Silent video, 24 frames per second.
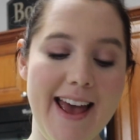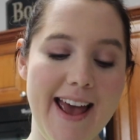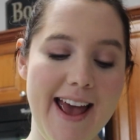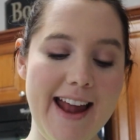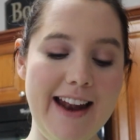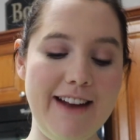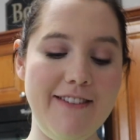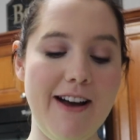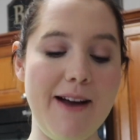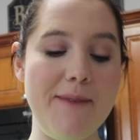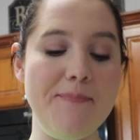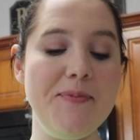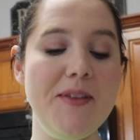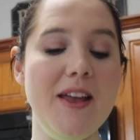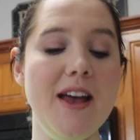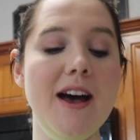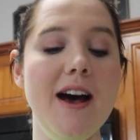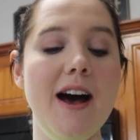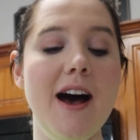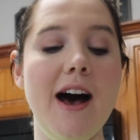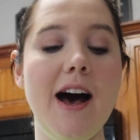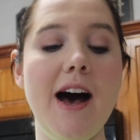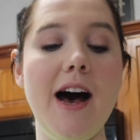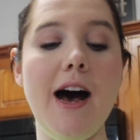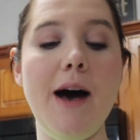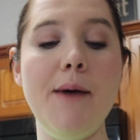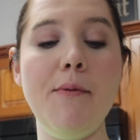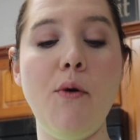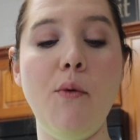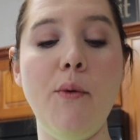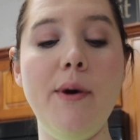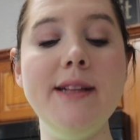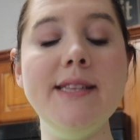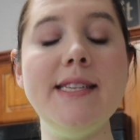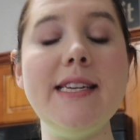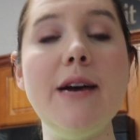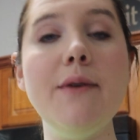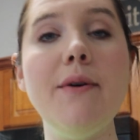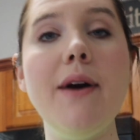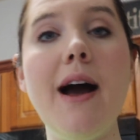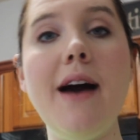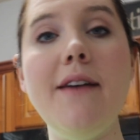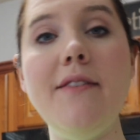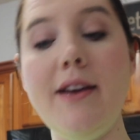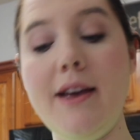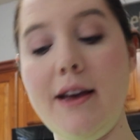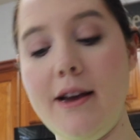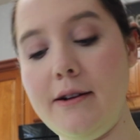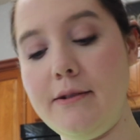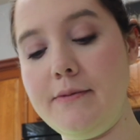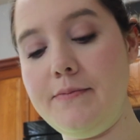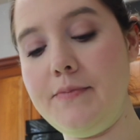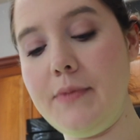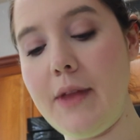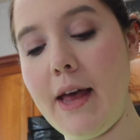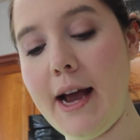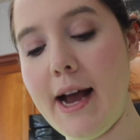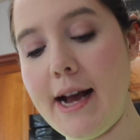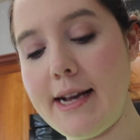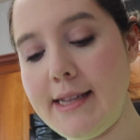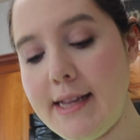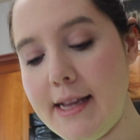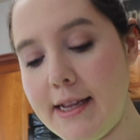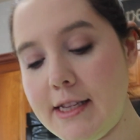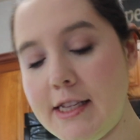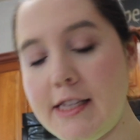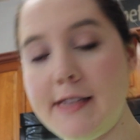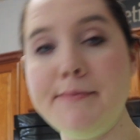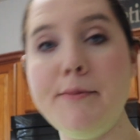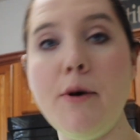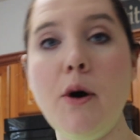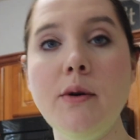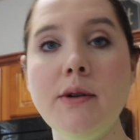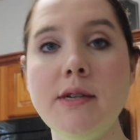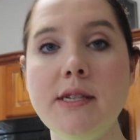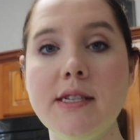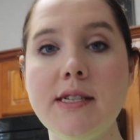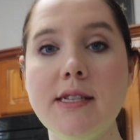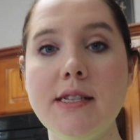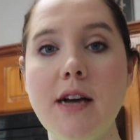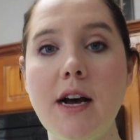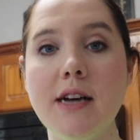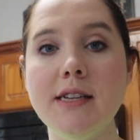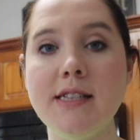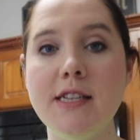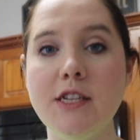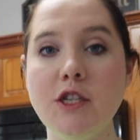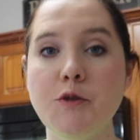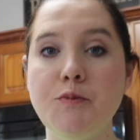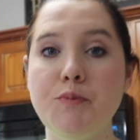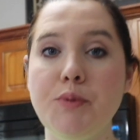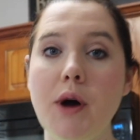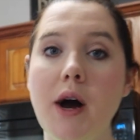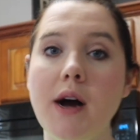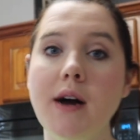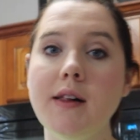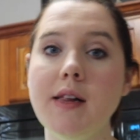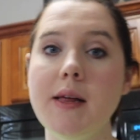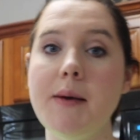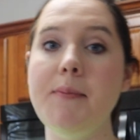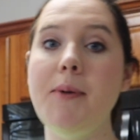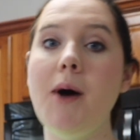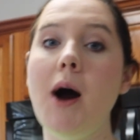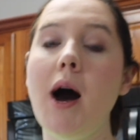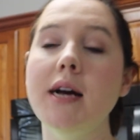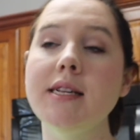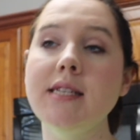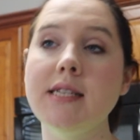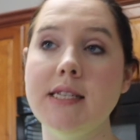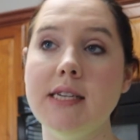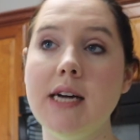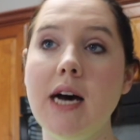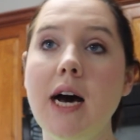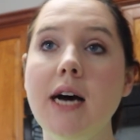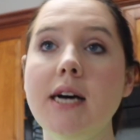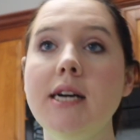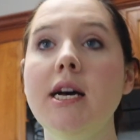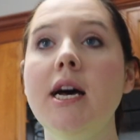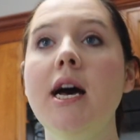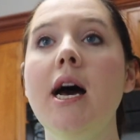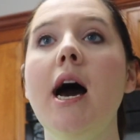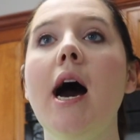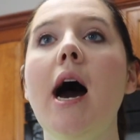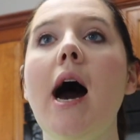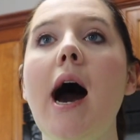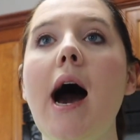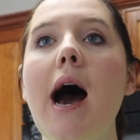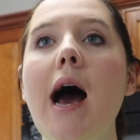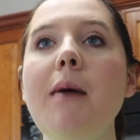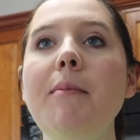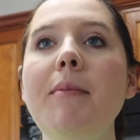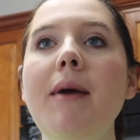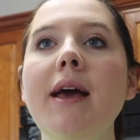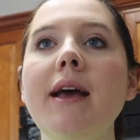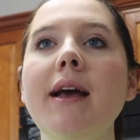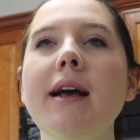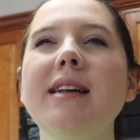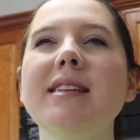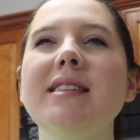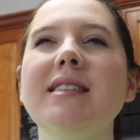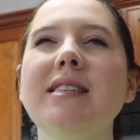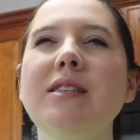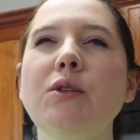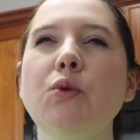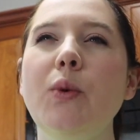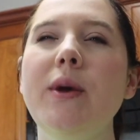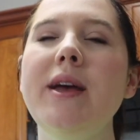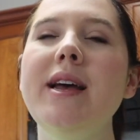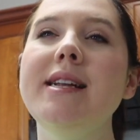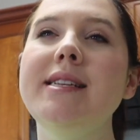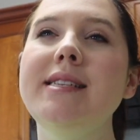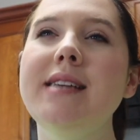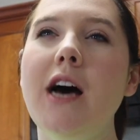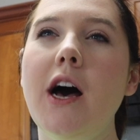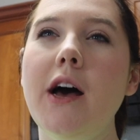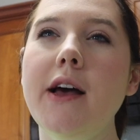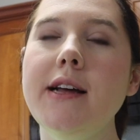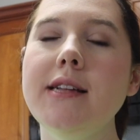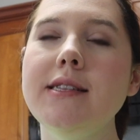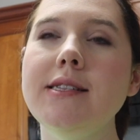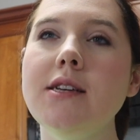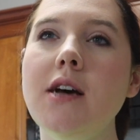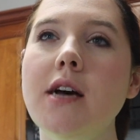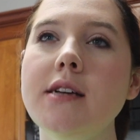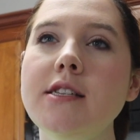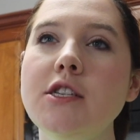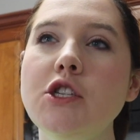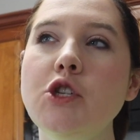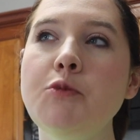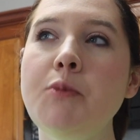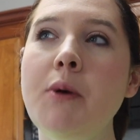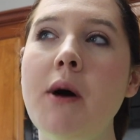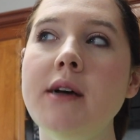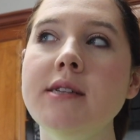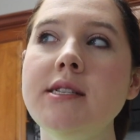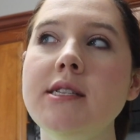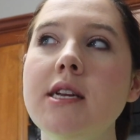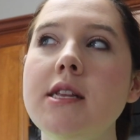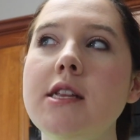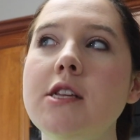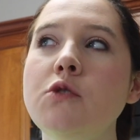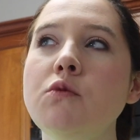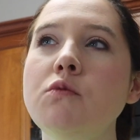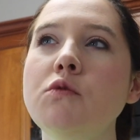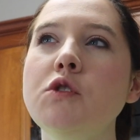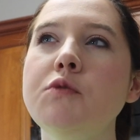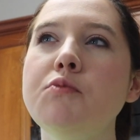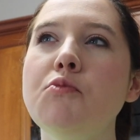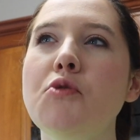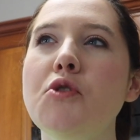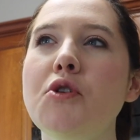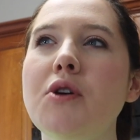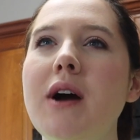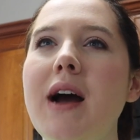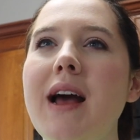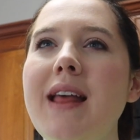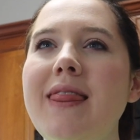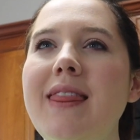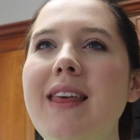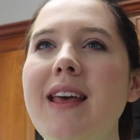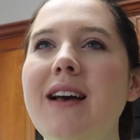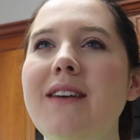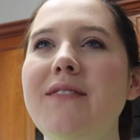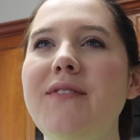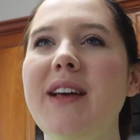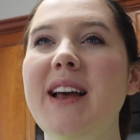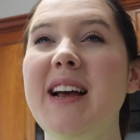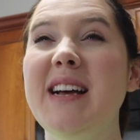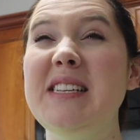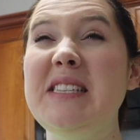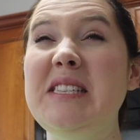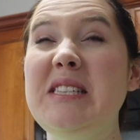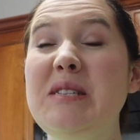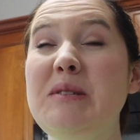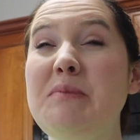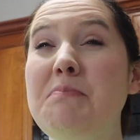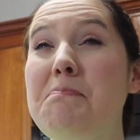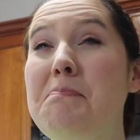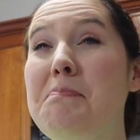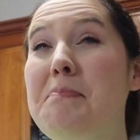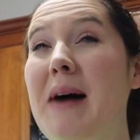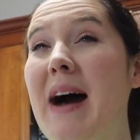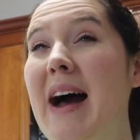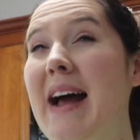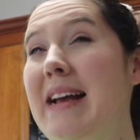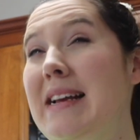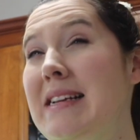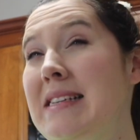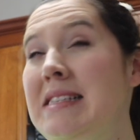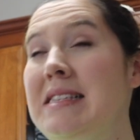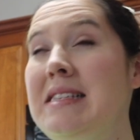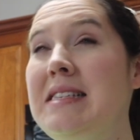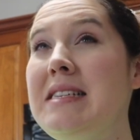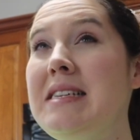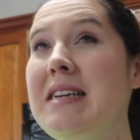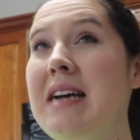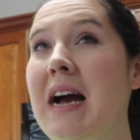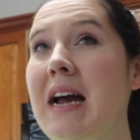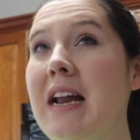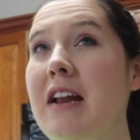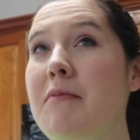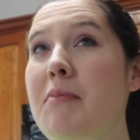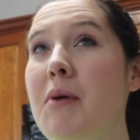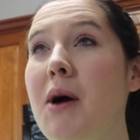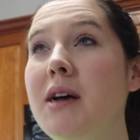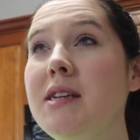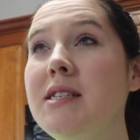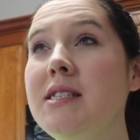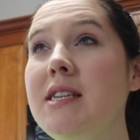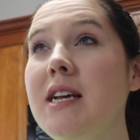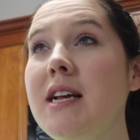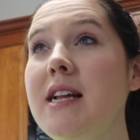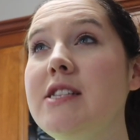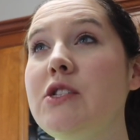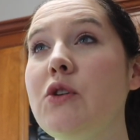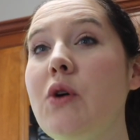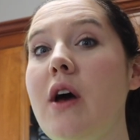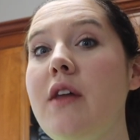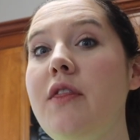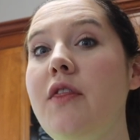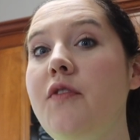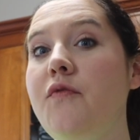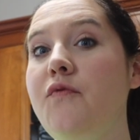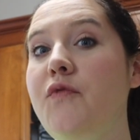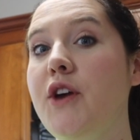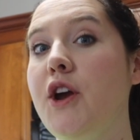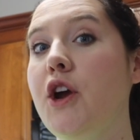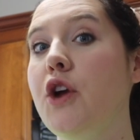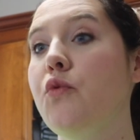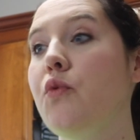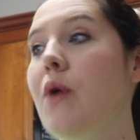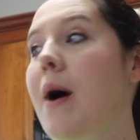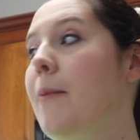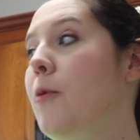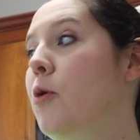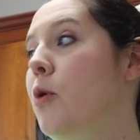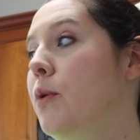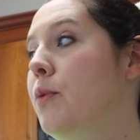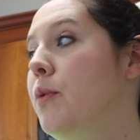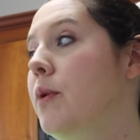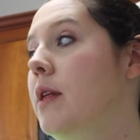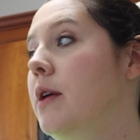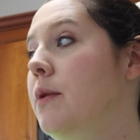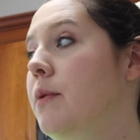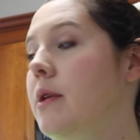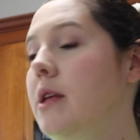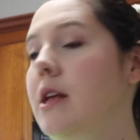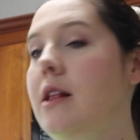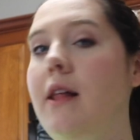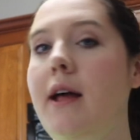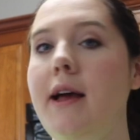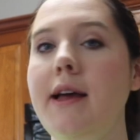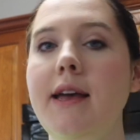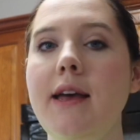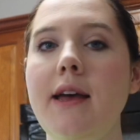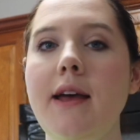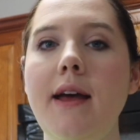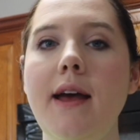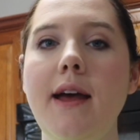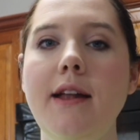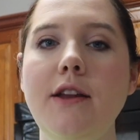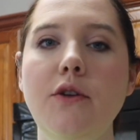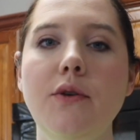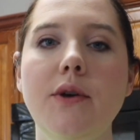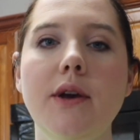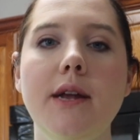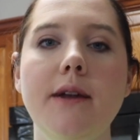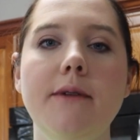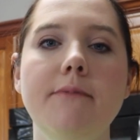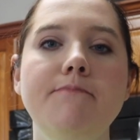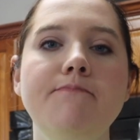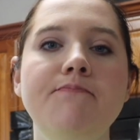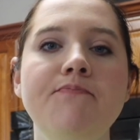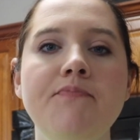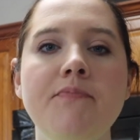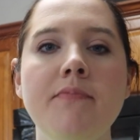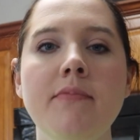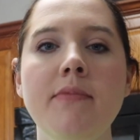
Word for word: Anyway, Wednesday we're having, like I said, smoked sausage broccoli pasta. I make a sweet Italian sausage pasta. This one's more, I think, of like a spiced kind of pasta. And so I figured Robbie would really, really like it. And you can